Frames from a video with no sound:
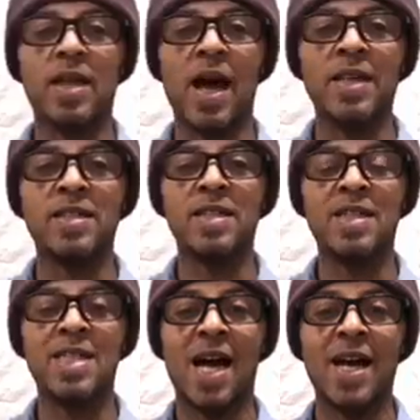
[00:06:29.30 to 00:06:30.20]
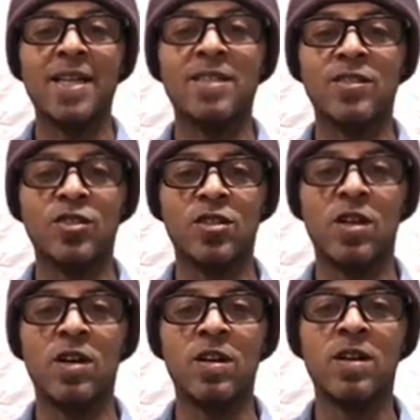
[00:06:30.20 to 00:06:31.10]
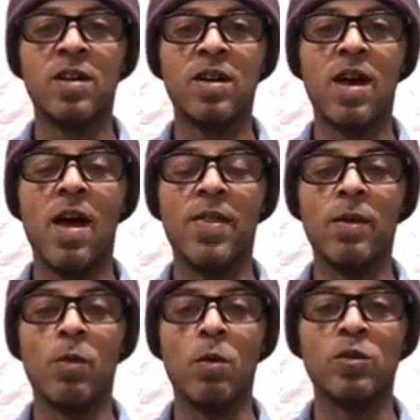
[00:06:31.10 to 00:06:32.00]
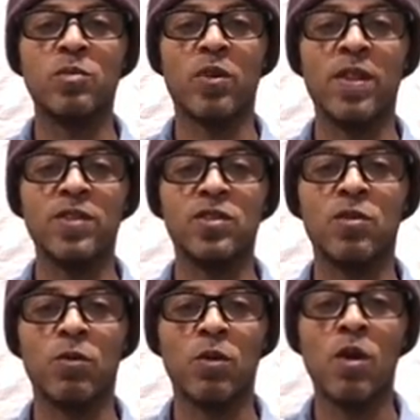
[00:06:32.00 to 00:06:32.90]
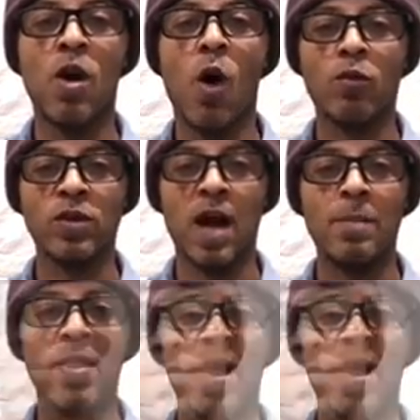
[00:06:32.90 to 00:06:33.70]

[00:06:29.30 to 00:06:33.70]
nice, tight, and snug, and then we will spray the silver over top of